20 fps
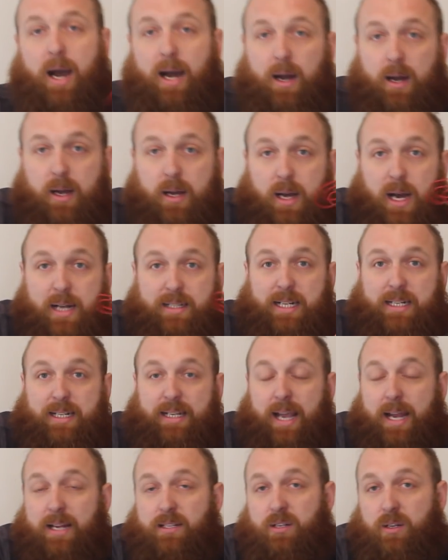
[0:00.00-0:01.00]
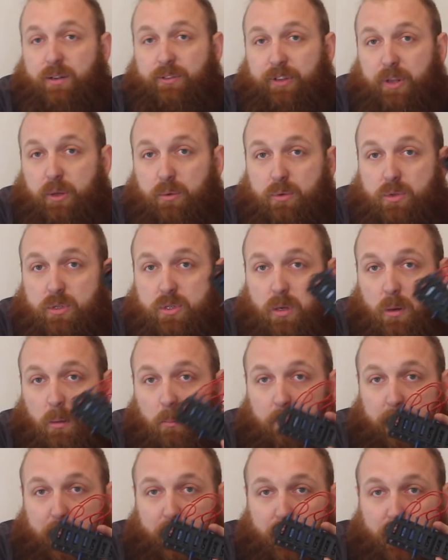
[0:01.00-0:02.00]
a dedicated fuse
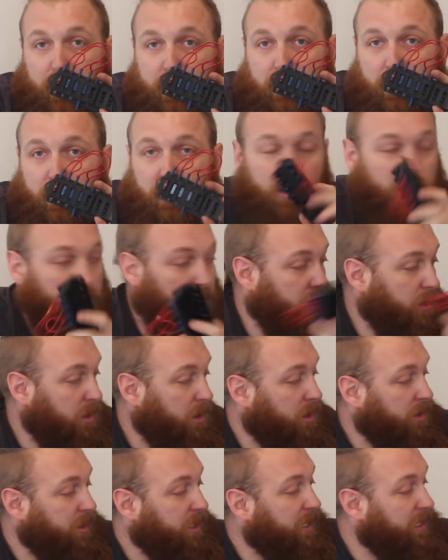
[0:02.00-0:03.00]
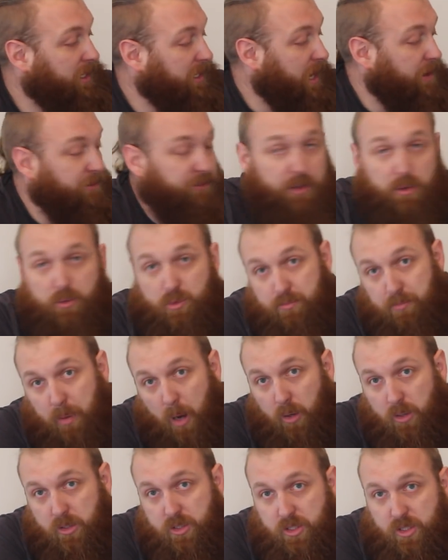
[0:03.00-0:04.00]
board, or you can get fuse
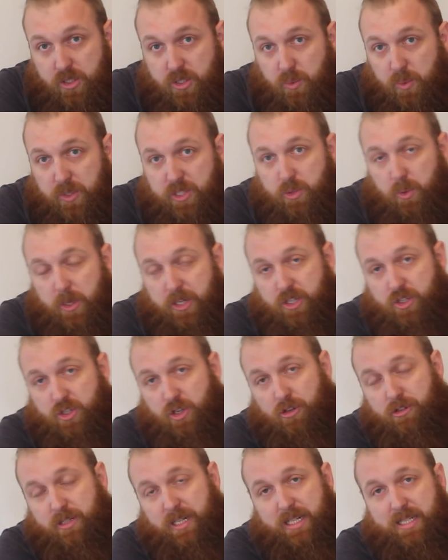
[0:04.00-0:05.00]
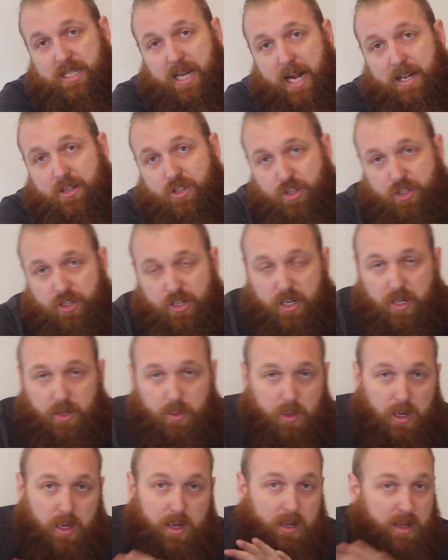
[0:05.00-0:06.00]
boxes with switches already attached
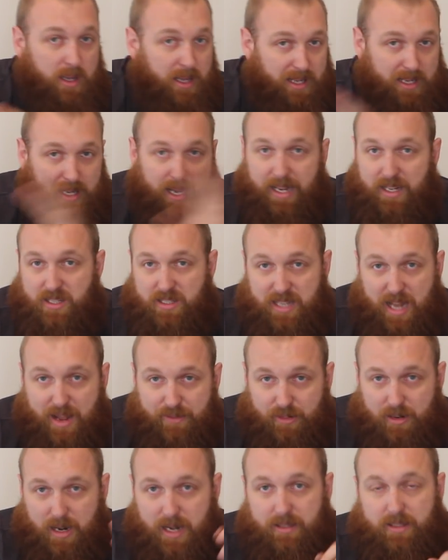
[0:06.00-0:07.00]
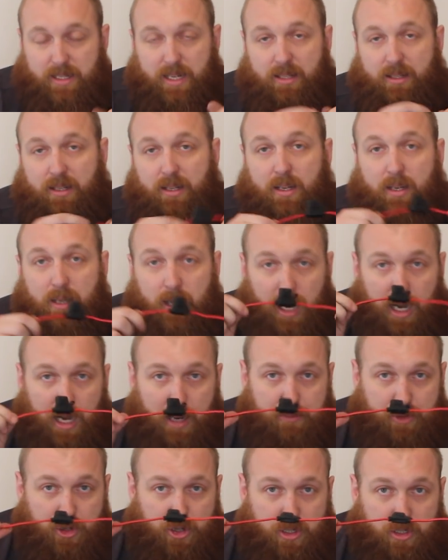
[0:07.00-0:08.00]
to. It's never ending.
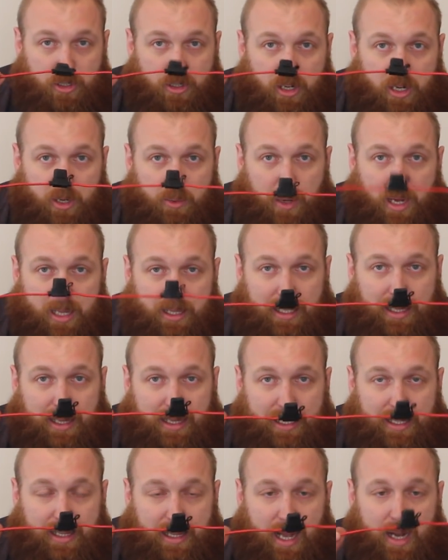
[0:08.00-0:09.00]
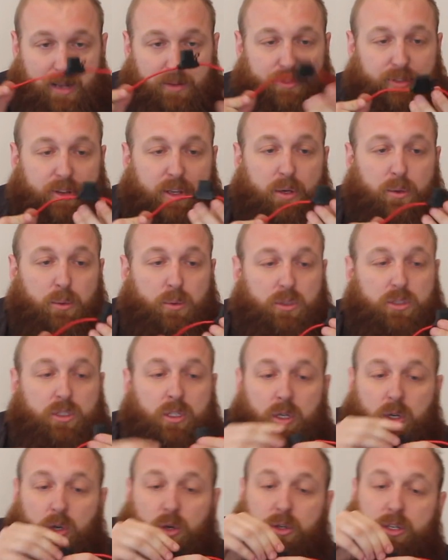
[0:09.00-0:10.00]
I'm just going to do a little inline
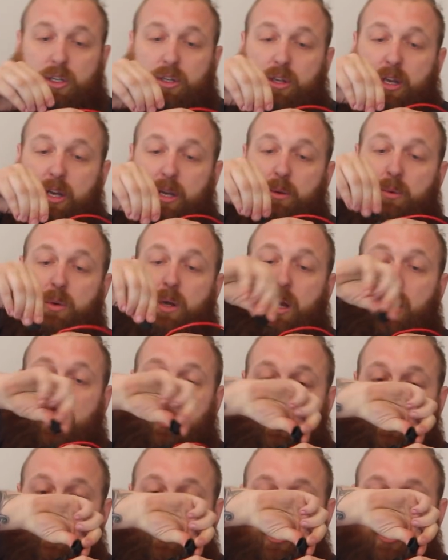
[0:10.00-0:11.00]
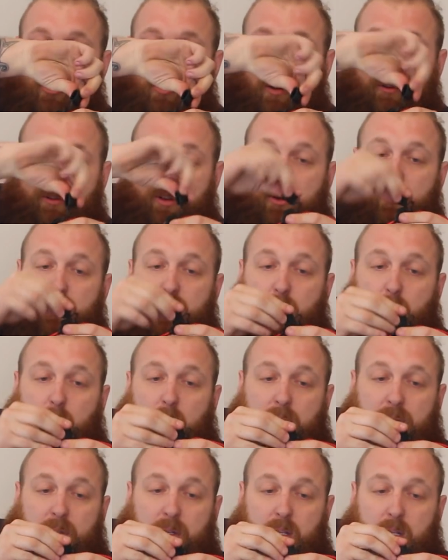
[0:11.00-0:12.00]
fuse. All you do, you choose what fuse you
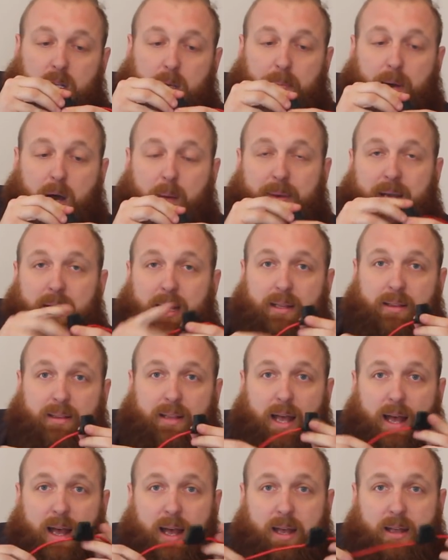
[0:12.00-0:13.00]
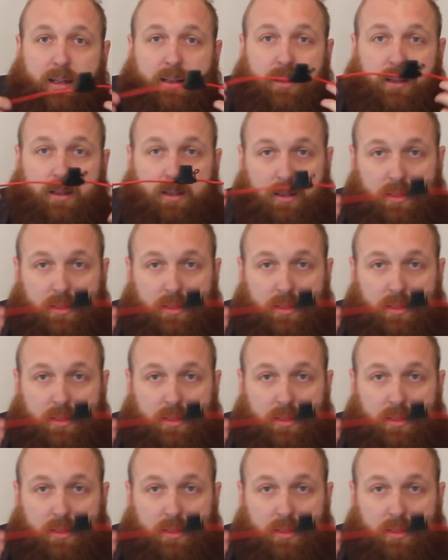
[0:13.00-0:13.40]
want, you bob it in there,